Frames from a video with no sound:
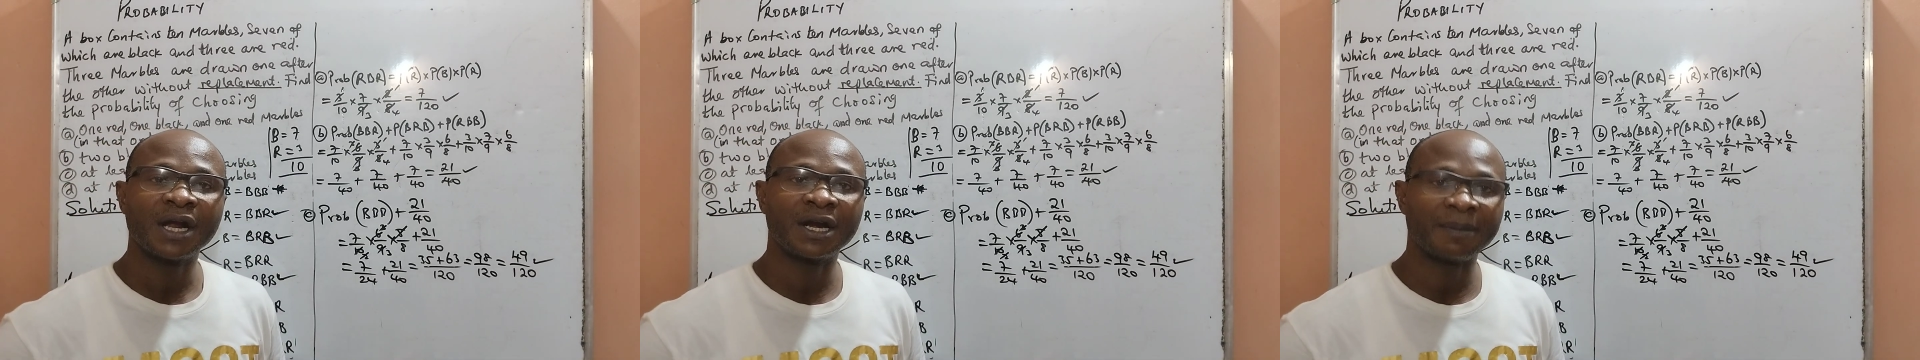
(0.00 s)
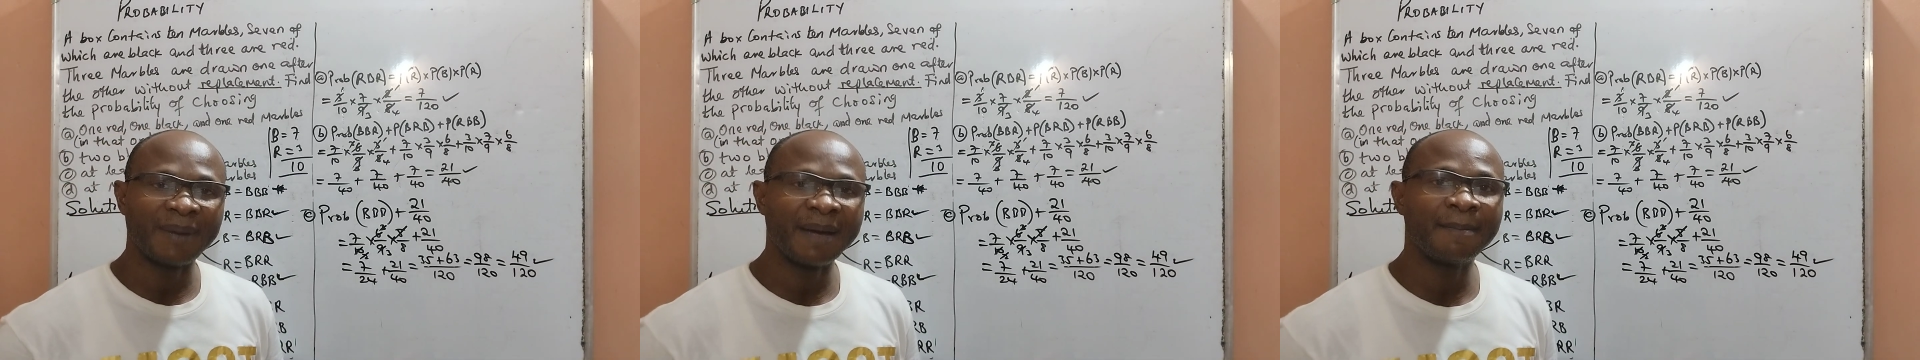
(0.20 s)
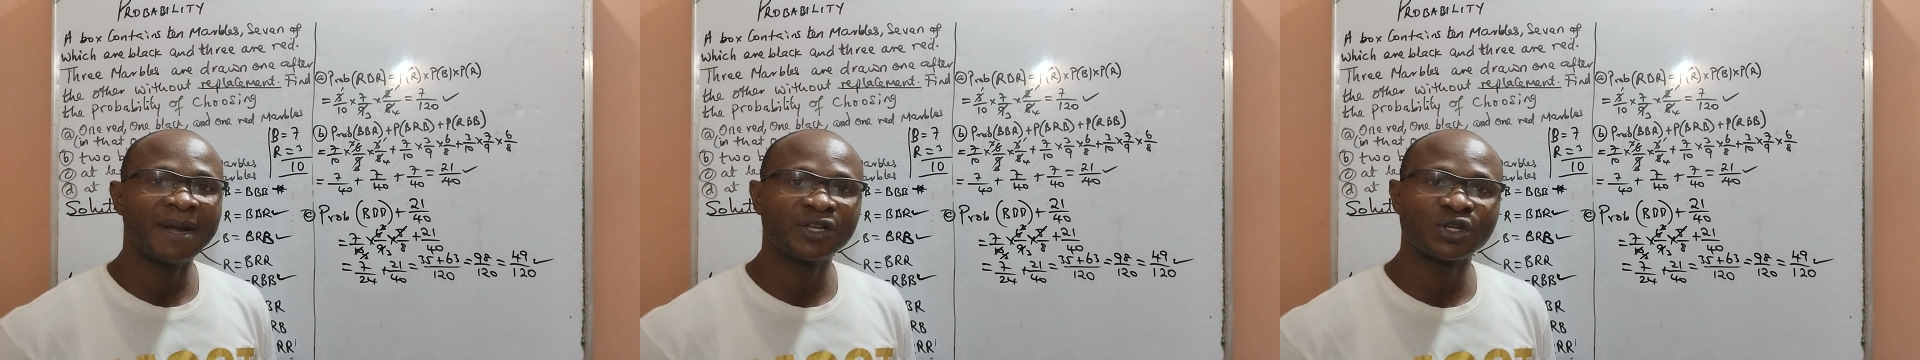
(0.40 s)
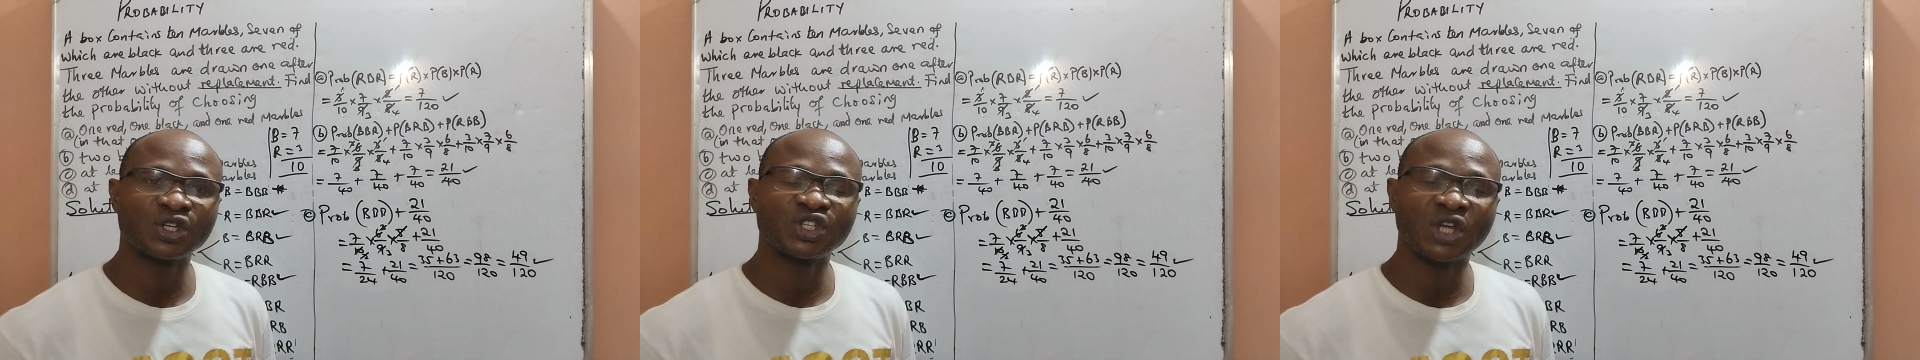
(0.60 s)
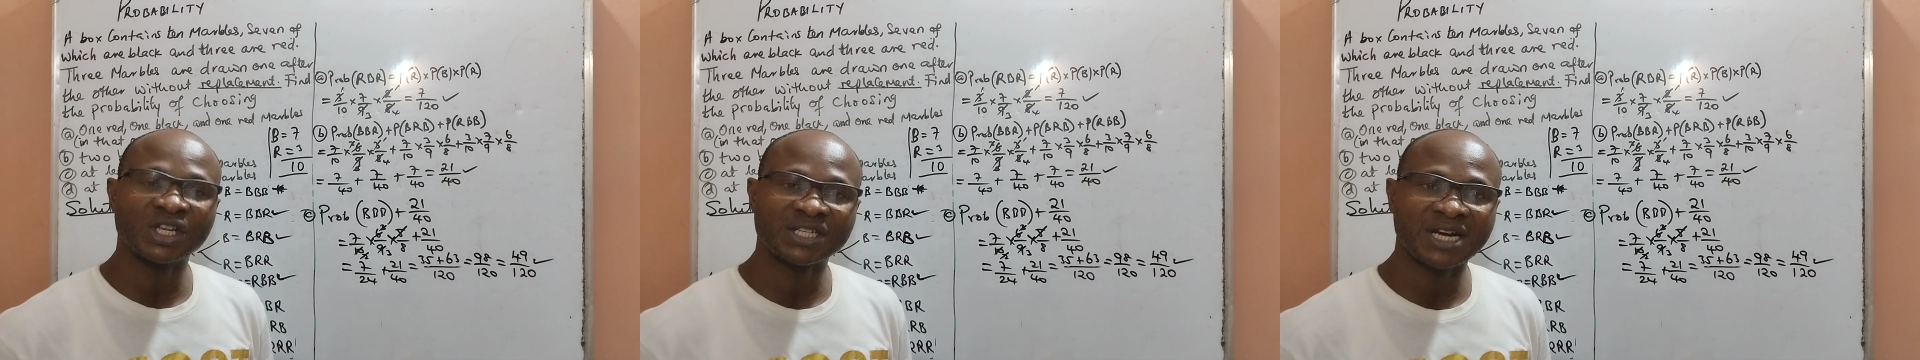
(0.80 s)
Remember to
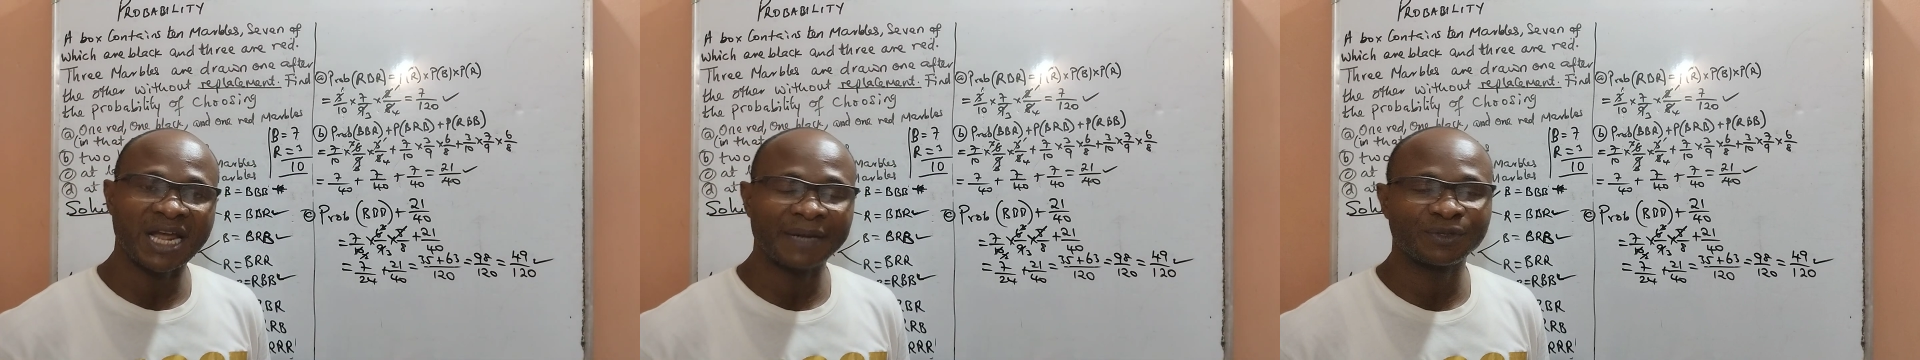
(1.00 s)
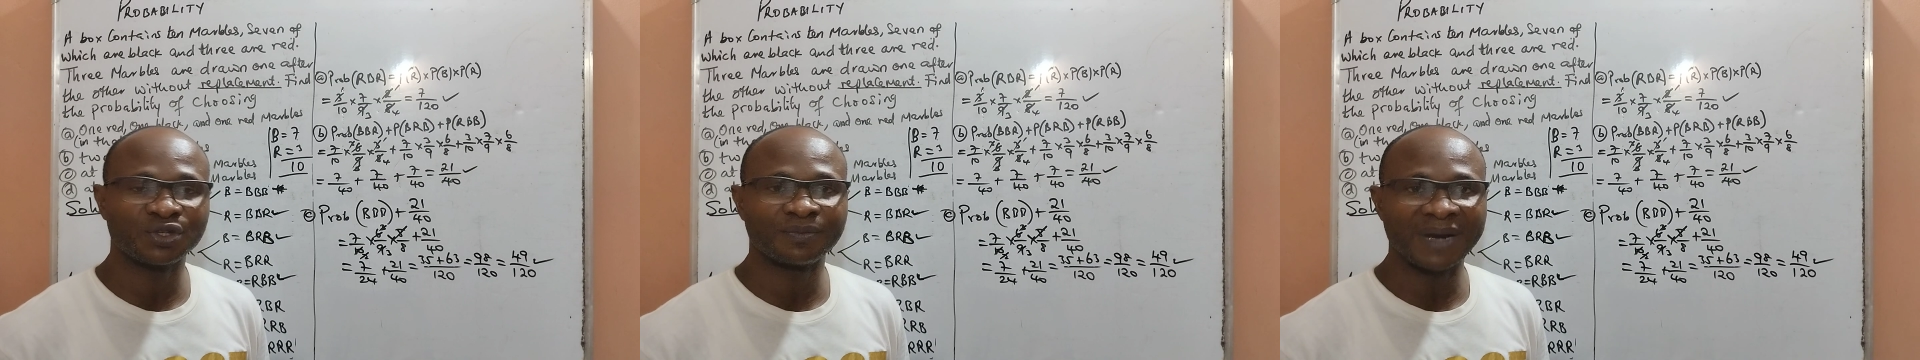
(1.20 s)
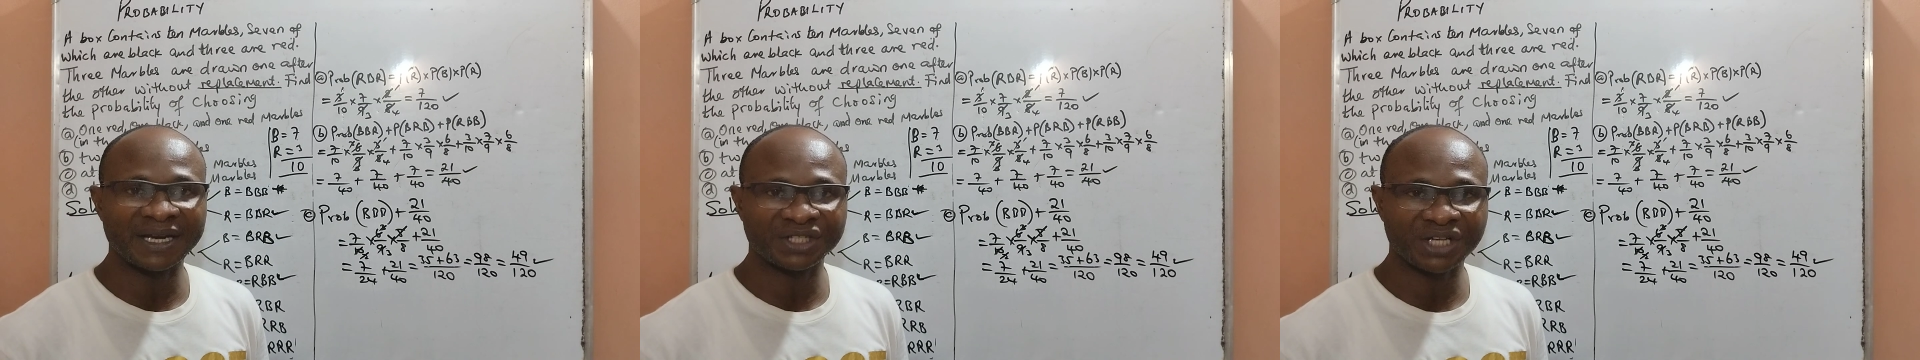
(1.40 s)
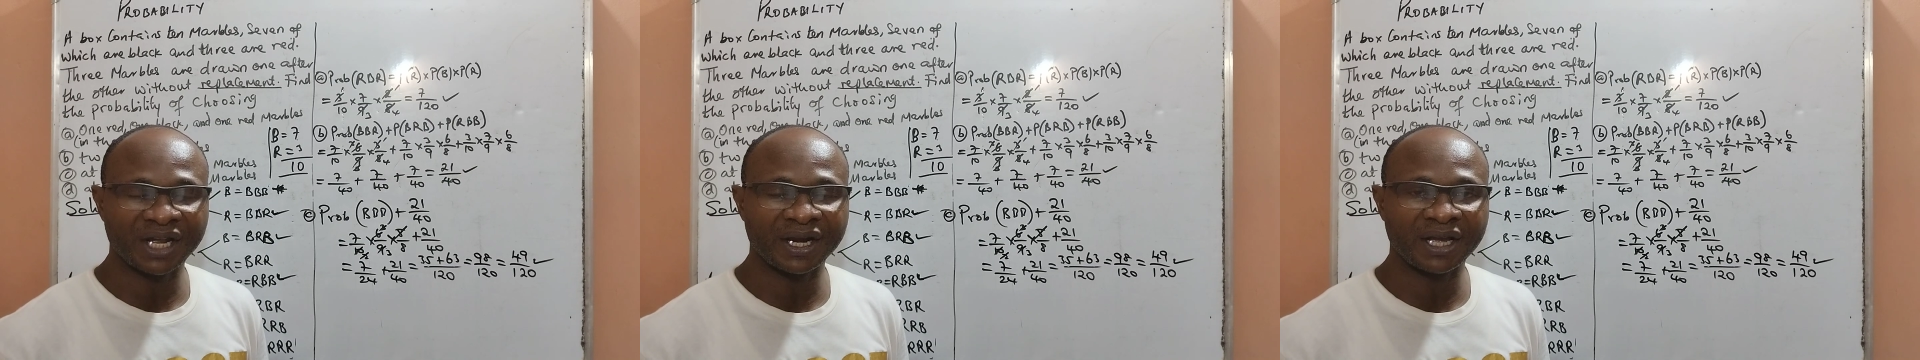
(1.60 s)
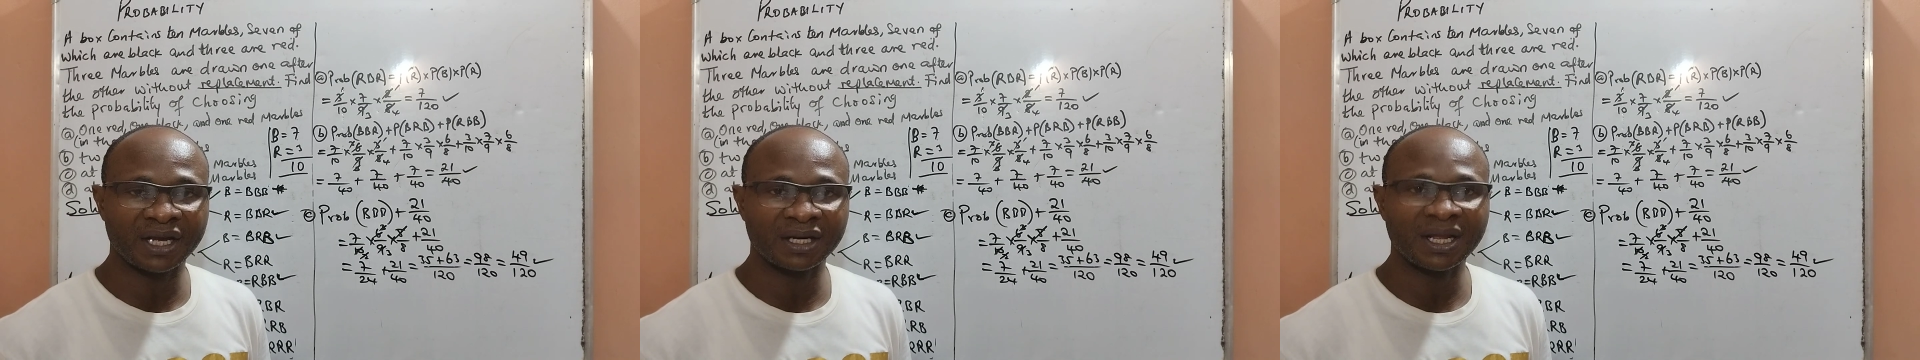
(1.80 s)
subscribe to my
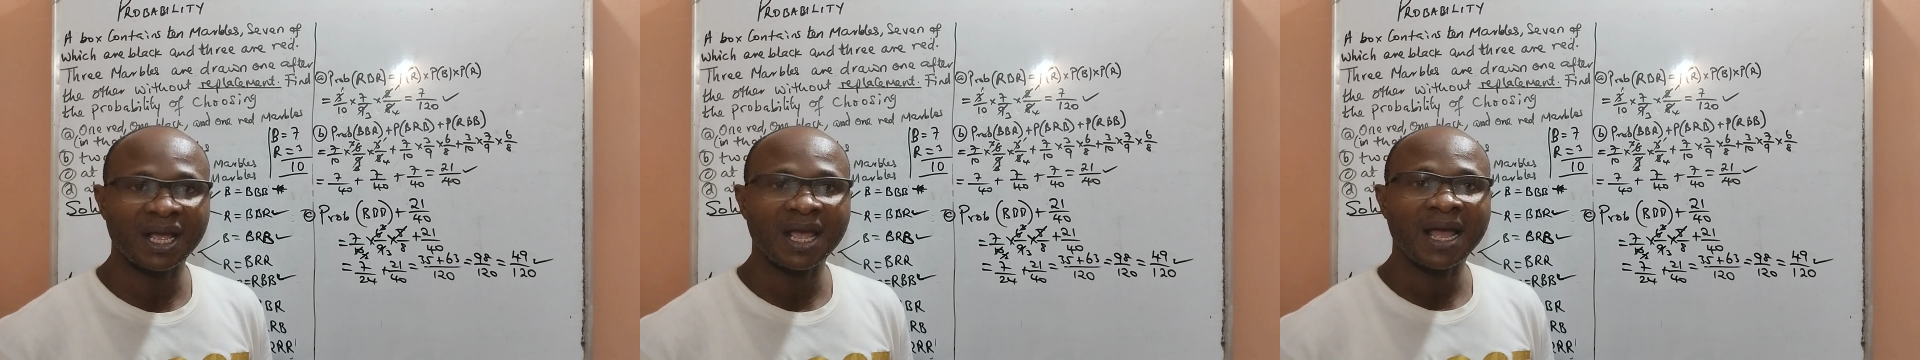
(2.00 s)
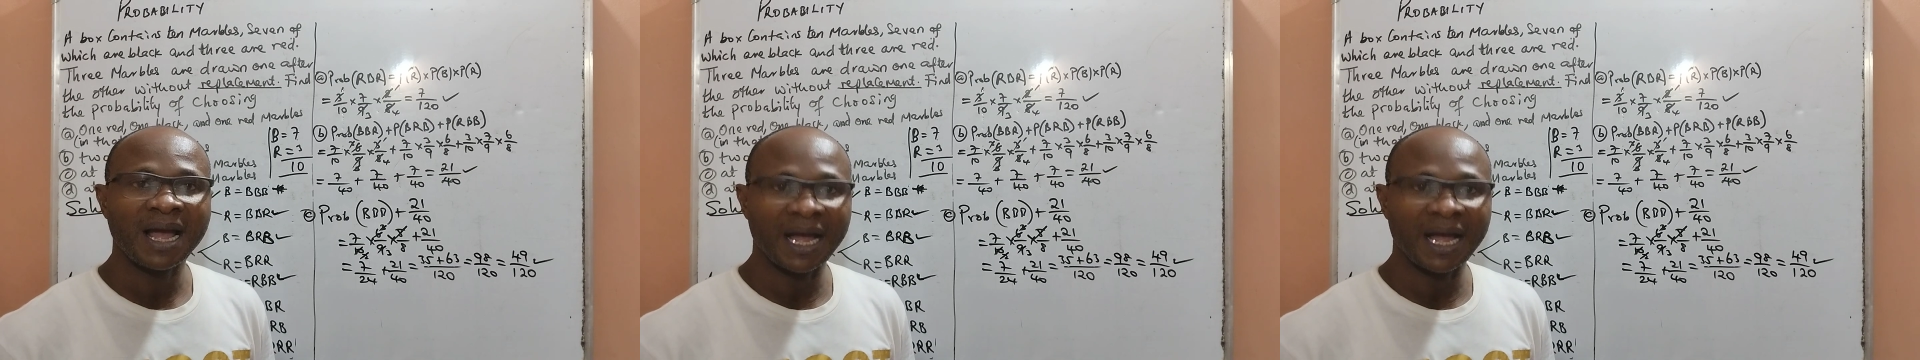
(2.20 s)
channel